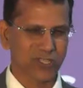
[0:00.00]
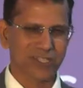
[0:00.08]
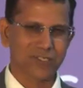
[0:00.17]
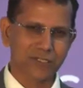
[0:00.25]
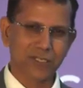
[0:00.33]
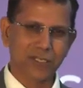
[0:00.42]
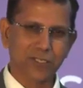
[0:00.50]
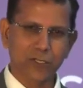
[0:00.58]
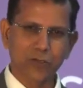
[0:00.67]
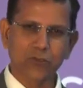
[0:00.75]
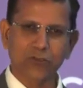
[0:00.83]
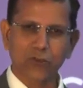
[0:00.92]
So essentially the
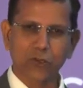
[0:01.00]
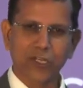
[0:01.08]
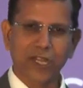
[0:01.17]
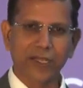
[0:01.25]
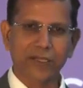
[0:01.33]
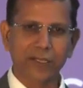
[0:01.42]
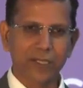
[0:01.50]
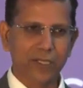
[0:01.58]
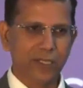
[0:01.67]
new float line,